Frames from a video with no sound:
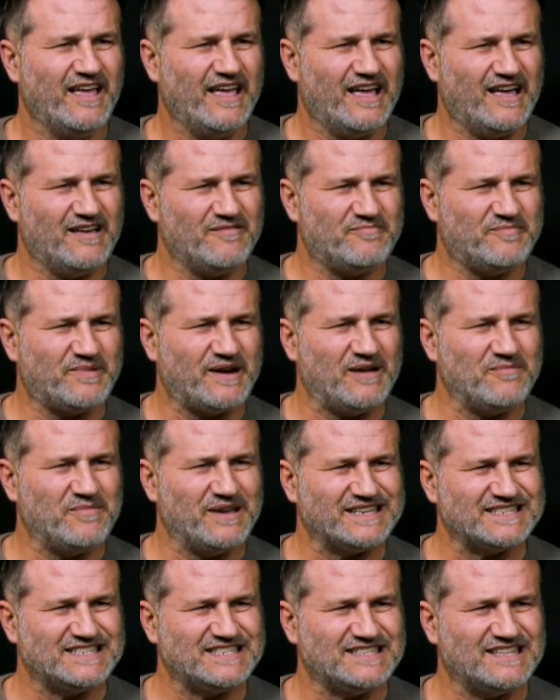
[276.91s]
f prime
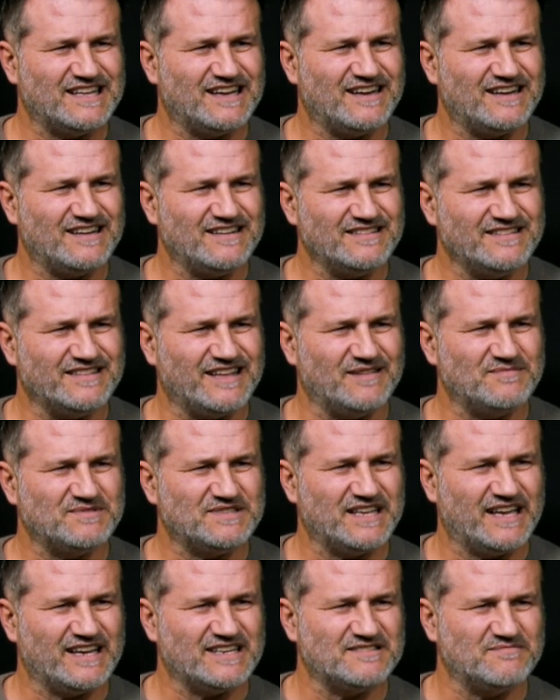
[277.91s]
x star
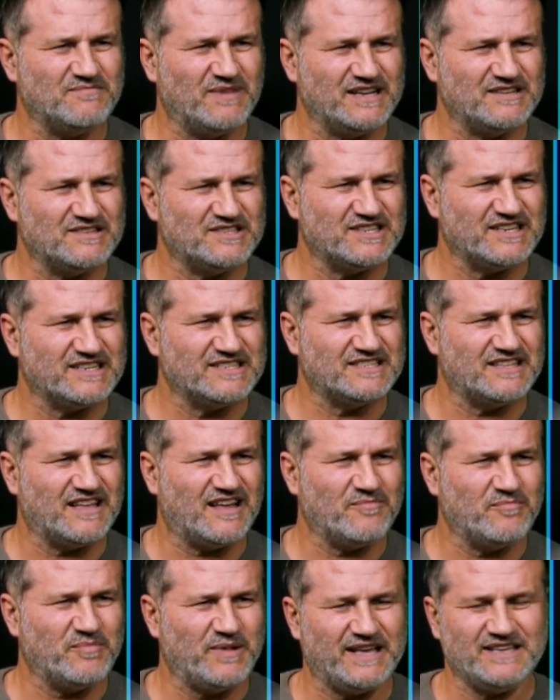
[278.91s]
times x minus x
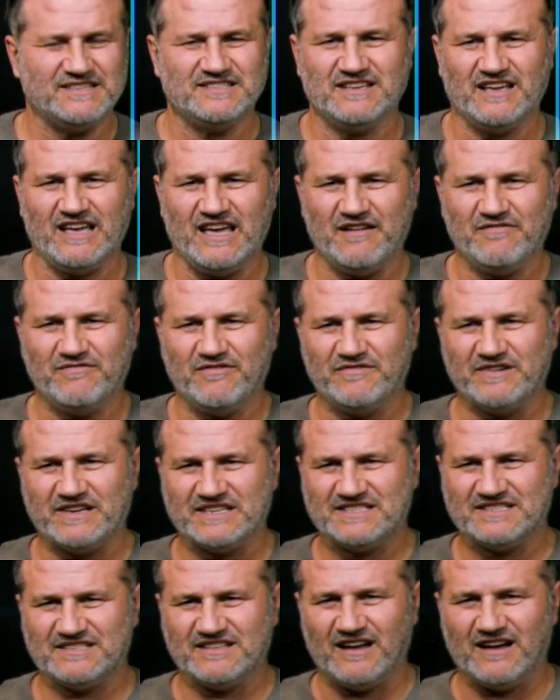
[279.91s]
star plus f of
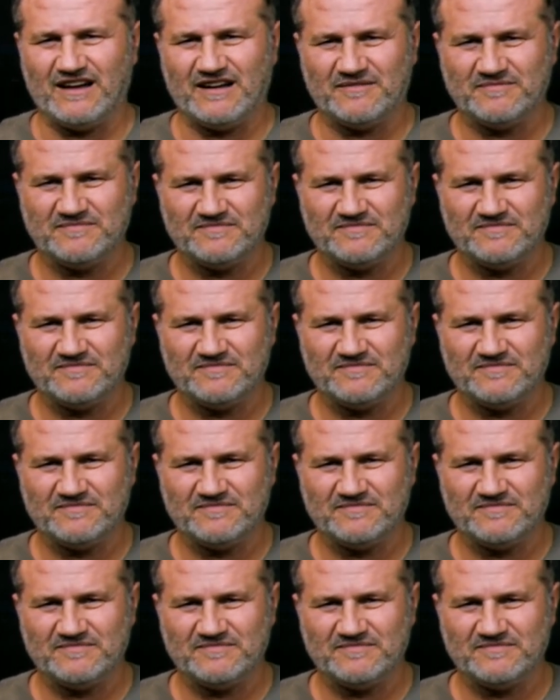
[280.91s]
x star.